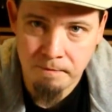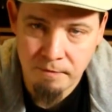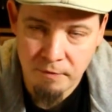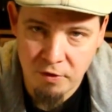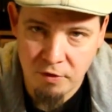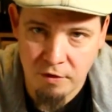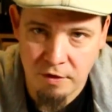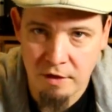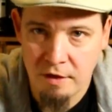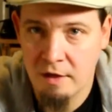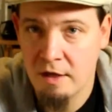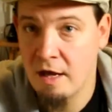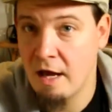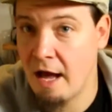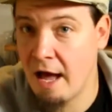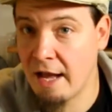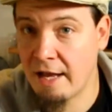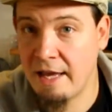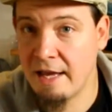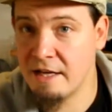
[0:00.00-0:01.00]
Good.
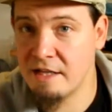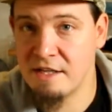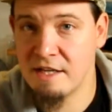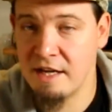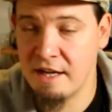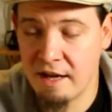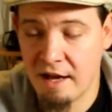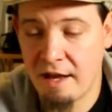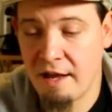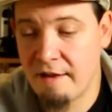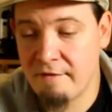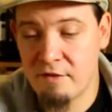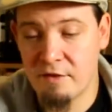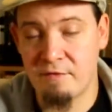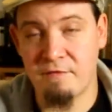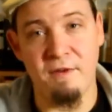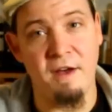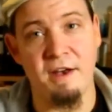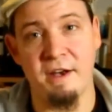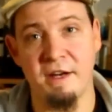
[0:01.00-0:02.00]
I can't say, I haven't
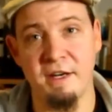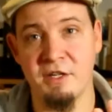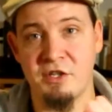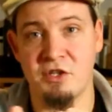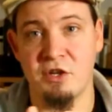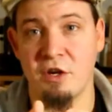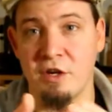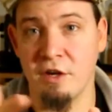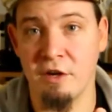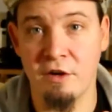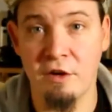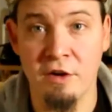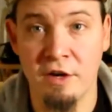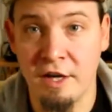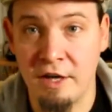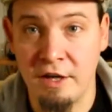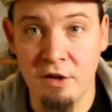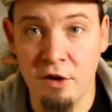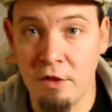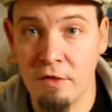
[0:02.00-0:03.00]
found any study on
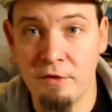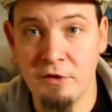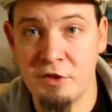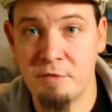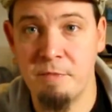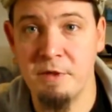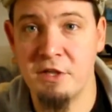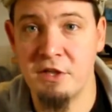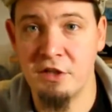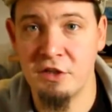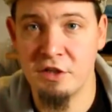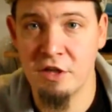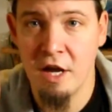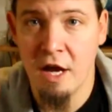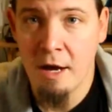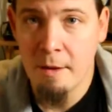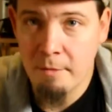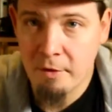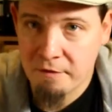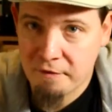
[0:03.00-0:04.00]
any other species,
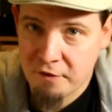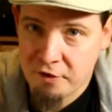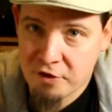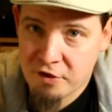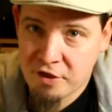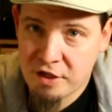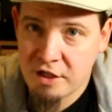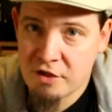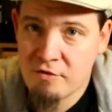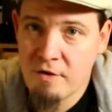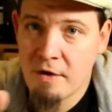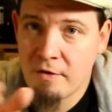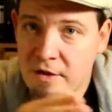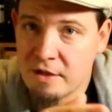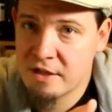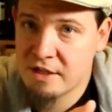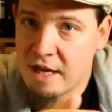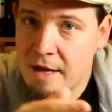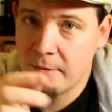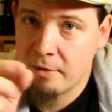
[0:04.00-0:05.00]
but for sea trout and
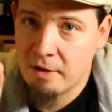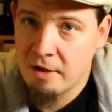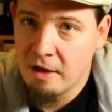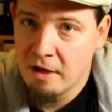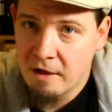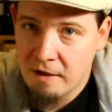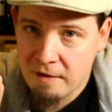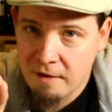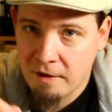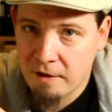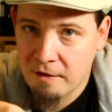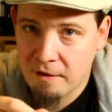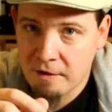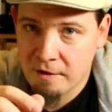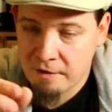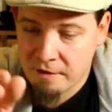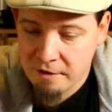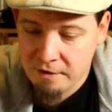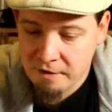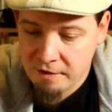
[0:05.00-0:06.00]
salmon,
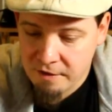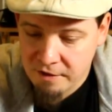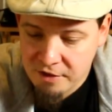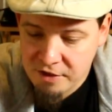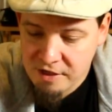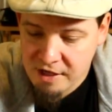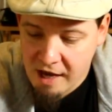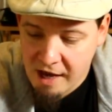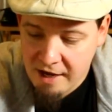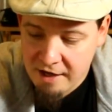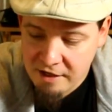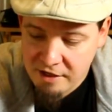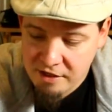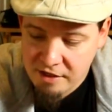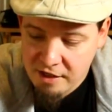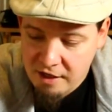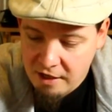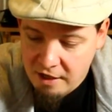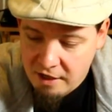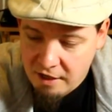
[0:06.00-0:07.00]
the
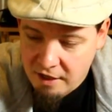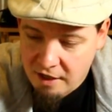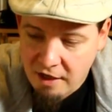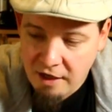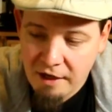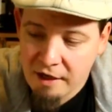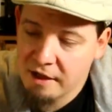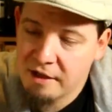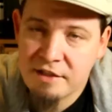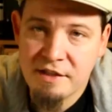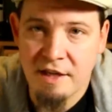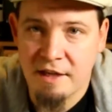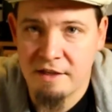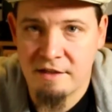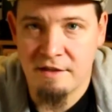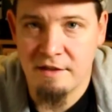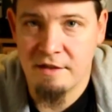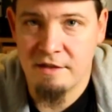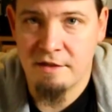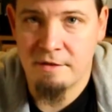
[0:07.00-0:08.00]
science, it clearly states
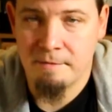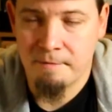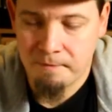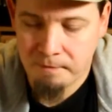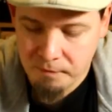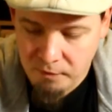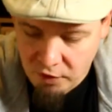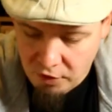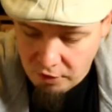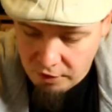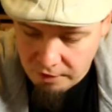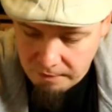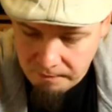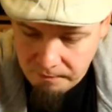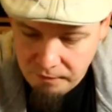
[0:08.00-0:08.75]
this. Good.